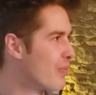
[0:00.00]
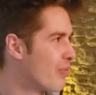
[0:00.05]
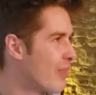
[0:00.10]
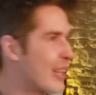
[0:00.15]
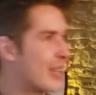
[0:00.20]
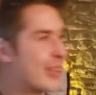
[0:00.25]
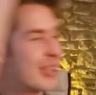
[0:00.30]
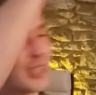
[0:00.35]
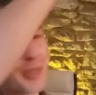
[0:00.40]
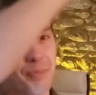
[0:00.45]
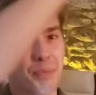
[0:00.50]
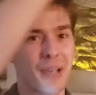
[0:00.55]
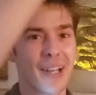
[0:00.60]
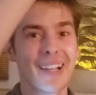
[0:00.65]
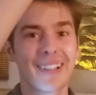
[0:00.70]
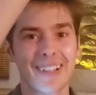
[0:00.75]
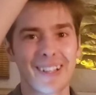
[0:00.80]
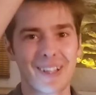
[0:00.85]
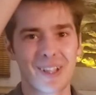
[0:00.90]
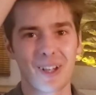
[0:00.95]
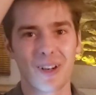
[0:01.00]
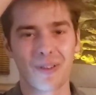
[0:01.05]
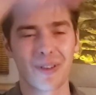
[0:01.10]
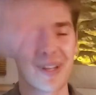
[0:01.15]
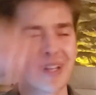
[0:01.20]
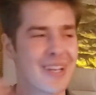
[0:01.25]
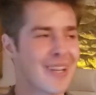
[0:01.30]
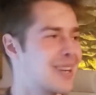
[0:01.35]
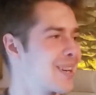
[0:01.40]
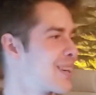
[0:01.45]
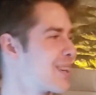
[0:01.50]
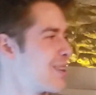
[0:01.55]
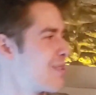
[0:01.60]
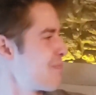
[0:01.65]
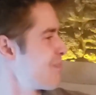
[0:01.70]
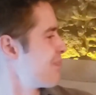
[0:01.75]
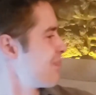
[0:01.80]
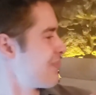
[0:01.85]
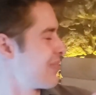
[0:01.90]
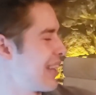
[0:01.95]
like this playlist over here,
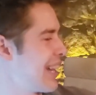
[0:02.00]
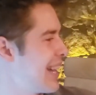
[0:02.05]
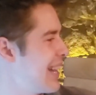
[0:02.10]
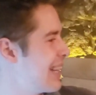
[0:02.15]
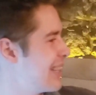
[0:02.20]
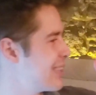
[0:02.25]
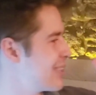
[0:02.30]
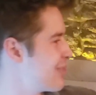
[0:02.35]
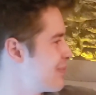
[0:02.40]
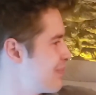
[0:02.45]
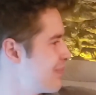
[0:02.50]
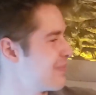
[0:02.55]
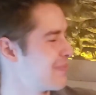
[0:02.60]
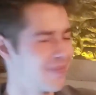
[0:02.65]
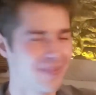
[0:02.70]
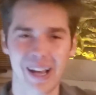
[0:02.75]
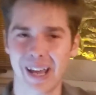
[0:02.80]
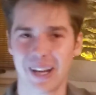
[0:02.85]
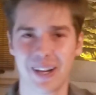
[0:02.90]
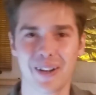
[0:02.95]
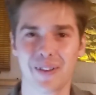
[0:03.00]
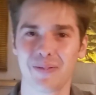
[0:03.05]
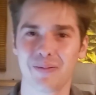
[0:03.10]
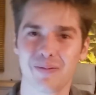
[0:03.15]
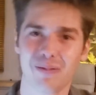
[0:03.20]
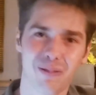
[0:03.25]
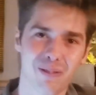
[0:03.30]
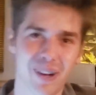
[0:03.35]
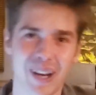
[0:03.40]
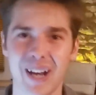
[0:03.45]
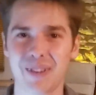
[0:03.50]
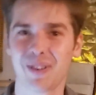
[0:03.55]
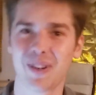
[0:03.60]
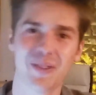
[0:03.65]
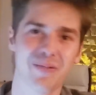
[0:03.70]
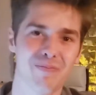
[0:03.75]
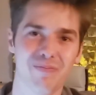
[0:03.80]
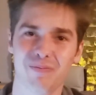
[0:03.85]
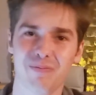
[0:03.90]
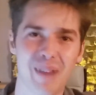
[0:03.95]
and I don't know,
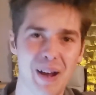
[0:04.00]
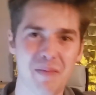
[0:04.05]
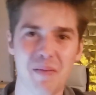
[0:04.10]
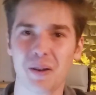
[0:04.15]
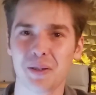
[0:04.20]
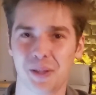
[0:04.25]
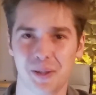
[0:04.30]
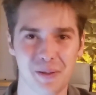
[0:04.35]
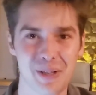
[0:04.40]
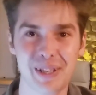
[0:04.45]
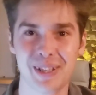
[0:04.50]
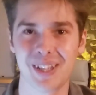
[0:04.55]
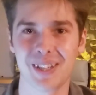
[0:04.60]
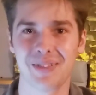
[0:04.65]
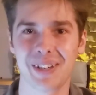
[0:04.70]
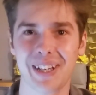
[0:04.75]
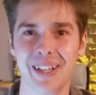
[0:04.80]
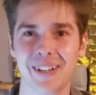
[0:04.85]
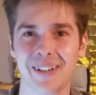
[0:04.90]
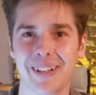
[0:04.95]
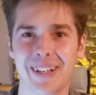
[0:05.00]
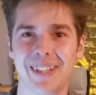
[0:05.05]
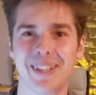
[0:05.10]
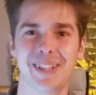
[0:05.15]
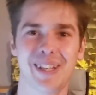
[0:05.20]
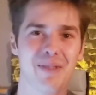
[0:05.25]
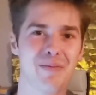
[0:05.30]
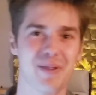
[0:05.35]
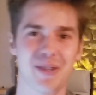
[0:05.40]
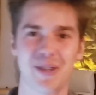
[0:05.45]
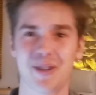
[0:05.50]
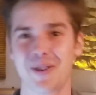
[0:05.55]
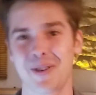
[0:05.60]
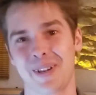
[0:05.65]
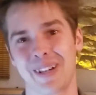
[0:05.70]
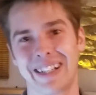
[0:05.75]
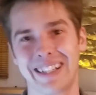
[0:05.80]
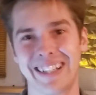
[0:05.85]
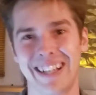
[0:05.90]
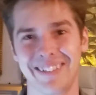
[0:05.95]
whatever my most recent video is, I'm sure you're
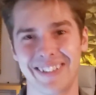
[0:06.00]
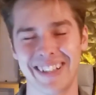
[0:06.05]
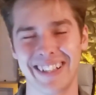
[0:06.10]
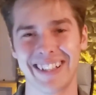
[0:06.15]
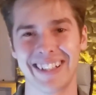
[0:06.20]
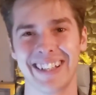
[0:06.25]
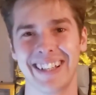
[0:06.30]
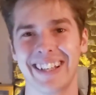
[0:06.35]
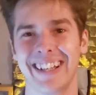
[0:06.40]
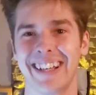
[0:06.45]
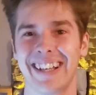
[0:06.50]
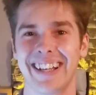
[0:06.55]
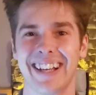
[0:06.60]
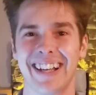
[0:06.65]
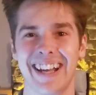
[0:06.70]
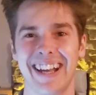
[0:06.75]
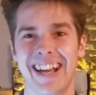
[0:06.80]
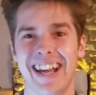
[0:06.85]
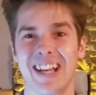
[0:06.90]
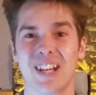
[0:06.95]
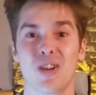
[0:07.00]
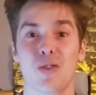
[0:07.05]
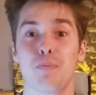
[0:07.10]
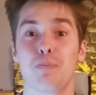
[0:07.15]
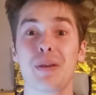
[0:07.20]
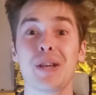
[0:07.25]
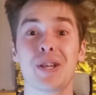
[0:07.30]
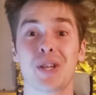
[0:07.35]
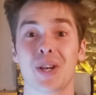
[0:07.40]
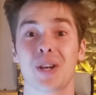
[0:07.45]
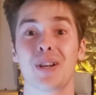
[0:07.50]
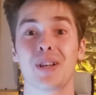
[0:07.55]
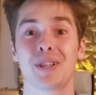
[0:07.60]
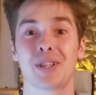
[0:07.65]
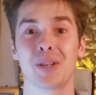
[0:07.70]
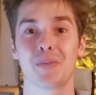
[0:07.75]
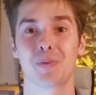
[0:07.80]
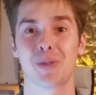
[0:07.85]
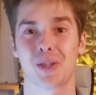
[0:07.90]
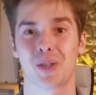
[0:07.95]
gonna love it. And be sure to
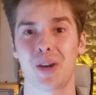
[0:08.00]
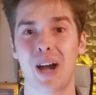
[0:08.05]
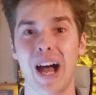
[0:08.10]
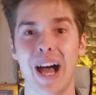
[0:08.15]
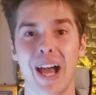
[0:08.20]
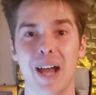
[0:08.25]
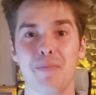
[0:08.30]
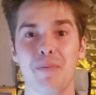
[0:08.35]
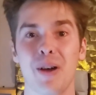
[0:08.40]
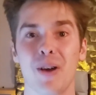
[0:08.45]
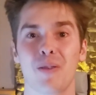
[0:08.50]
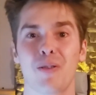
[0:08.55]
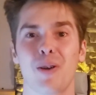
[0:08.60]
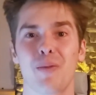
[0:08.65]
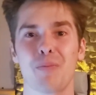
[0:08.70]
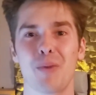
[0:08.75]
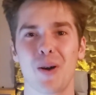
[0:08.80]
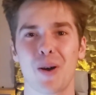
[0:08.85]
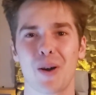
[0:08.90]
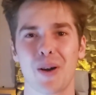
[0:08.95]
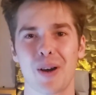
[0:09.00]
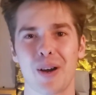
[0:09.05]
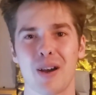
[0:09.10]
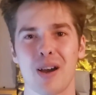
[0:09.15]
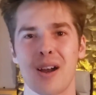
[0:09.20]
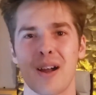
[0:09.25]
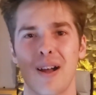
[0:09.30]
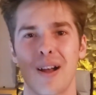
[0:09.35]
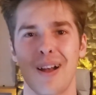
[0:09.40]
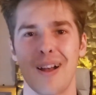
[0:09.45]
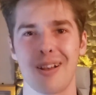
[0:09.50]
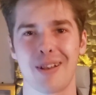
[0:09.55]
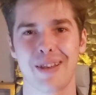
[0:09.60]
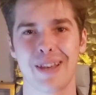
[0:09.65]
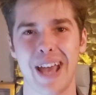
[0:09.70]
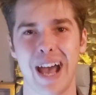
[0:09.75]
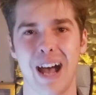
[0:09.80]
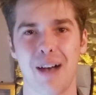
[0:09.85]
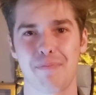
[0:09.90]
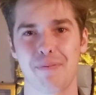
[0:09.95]
subscribe for more
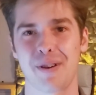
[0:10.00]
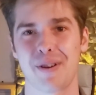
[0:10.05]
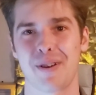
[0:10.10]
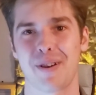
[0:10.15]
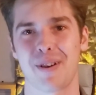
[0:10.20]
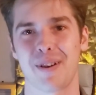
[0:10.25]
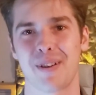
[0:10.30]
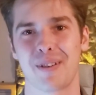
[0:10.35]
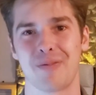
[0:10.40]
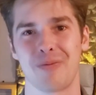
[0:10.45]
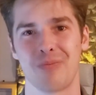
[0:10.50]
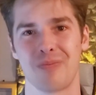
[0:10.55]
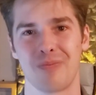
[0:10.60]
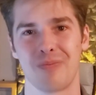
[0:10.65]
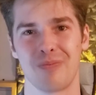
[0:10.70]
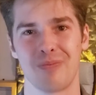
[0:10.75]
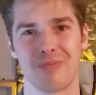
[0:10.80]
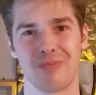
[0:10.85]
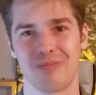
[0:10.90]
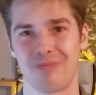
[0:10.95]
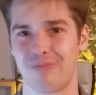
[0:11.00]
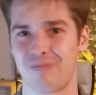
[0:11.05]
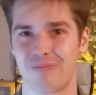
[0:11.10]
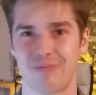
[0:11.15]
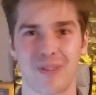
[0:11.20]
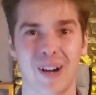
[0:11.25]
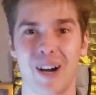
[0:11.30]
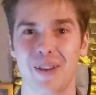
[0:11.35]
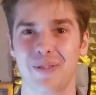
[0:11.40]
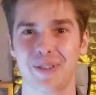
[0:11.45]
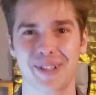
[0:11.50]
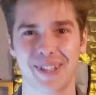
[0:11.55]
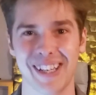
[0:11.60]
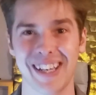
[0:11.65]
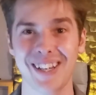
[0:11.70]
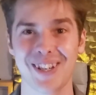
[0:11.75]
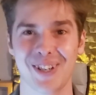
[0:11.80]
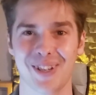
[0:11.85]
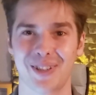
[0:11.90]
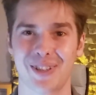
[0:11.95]
gap year
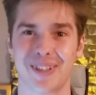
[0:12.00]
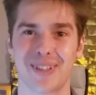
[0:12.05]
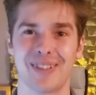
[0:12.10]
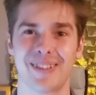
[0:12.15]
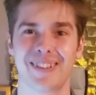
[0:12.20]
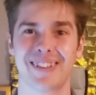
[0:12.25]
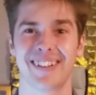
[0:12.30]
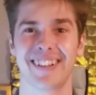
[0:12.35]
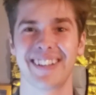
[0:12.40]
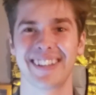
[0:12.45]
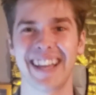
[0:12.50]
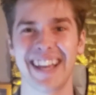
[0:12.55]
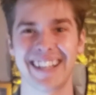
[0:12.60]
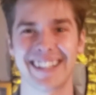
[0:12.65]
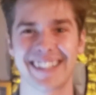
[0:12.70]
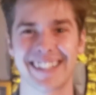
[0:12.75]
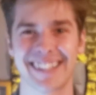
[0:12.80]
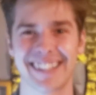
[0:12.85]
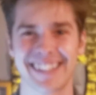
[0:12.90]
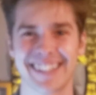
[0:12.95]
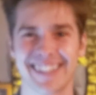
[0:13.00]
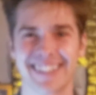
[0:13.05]
conversations. Thanks.